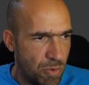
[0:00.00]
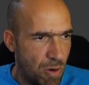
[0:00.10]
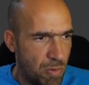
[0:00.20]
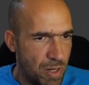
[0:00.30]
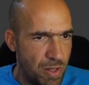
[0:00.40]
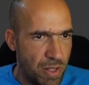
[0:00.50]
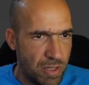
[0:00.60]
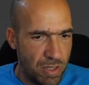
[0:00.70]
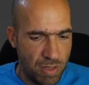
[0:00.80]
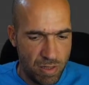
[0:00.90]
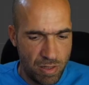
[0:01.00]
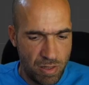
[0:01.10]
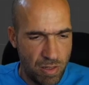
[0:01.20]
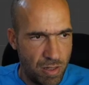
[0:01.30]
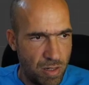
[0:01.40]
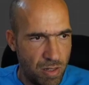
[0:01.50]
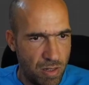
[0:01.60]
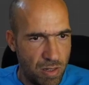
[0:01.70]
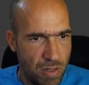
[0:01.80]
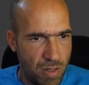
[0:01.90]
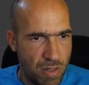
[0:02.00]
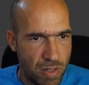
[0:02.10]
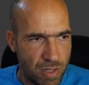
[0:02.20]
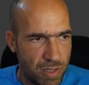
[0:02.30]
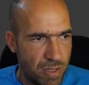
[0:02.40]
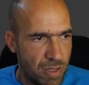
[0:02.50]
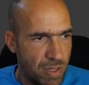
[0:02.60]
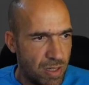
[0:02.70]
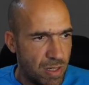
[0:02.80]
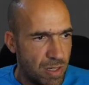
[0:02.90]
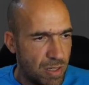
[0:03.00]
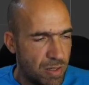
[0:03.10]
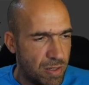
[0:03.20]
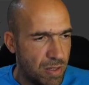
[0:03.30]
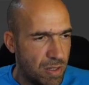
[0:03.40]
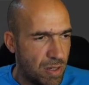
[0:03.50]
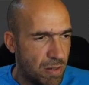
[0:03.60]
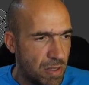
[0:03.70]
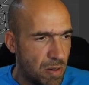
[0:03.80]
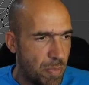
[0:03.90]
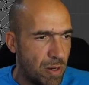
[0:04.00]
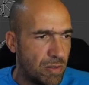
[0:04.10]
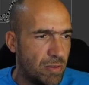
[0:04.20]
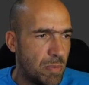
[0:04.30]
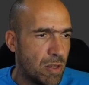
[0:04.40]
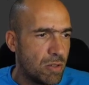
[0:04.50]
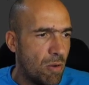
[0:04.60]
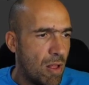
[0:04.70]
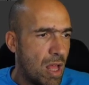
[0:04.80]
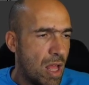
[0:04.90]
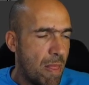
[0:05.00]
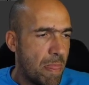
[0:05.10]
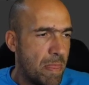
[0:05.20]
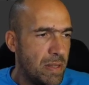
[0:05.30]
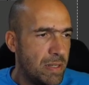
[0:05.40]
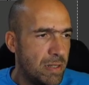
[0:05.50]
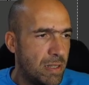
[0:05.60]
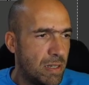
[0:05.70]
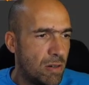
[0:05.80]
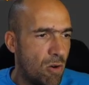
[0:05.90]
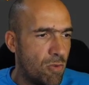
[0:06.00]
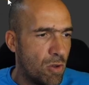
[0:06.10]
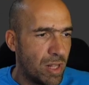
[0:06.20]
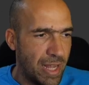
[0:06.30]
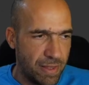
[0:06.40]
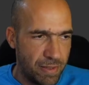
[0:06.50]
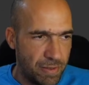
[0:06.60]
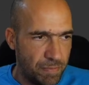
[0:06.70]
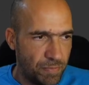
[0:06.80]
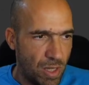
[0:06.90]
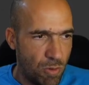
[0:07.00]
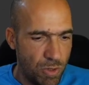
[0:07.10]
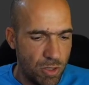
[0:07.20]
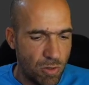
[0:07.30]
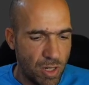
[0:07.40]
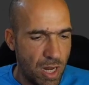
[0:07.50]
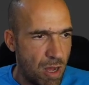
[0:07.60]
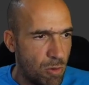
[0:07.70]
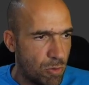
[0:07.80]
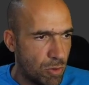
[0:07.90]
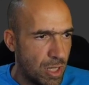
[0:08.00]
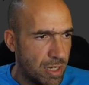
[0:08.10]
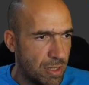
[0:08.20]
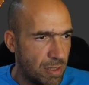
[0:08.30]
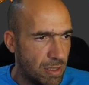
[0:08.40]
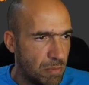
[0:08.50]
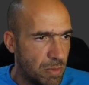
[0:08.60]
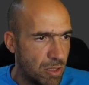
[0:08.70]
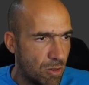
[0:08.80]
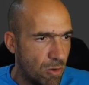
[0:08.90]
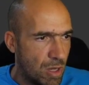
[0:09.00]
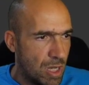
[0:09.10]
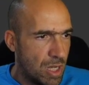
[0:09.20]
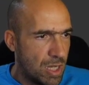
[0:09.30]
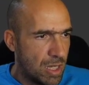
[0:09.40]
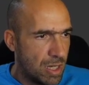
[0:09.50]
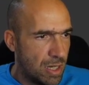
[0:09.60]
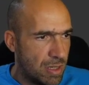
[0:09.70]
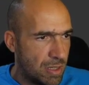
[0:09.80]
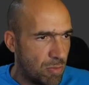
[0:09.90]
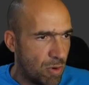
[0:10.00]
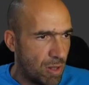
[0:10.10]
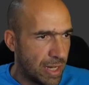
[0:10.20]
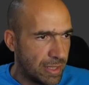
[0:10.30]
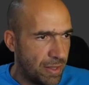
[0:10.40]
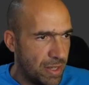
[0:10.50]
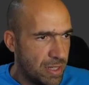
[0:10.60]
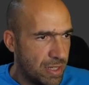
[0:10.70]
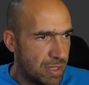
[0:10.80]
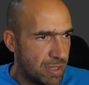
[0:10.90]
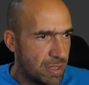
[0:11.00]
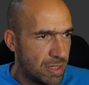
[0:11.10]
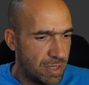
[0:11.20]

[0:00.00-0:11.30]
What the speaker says: probably this. Yes, this is the inner part of the mouth. So this is the overall head, which is okay. I will rotate it a little bit so it's more like this.